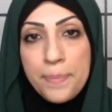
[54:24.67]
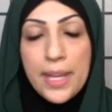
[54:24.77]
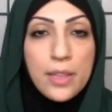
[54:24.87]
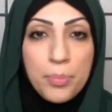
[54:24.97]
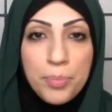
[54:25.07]

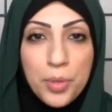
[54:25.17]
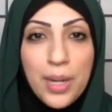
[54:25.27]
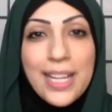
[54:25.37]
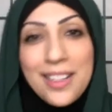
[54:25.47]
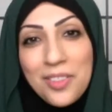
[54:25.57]
and the
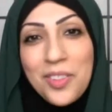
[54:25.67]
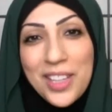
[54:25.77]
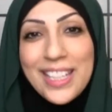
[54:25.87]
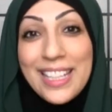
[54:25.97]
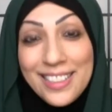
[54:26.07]
berating of the
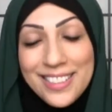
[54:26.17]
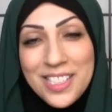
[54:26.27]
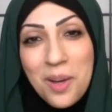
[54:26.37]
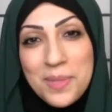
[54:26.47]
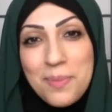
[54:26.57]
guilt
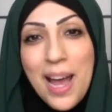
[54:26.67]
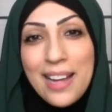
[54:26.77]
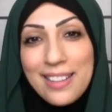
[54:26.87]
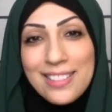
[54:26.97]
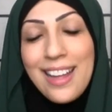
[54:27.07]
comes
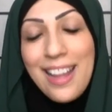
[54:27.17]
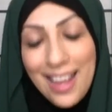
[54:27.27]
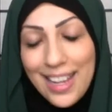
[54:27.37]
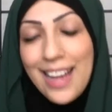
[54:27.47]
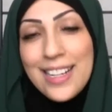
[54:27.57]
back and
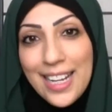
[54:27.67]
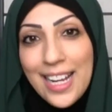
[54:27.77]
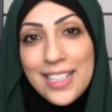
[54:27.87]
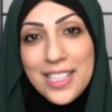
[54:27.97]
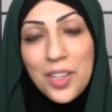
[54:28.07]

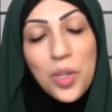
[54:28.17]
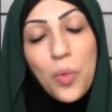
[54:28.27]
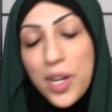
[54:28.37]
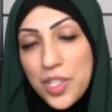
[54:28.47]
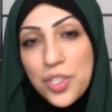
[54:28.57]
again telling you,
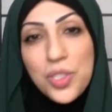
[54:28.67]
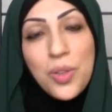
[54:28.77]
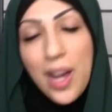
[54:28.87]
what did you do?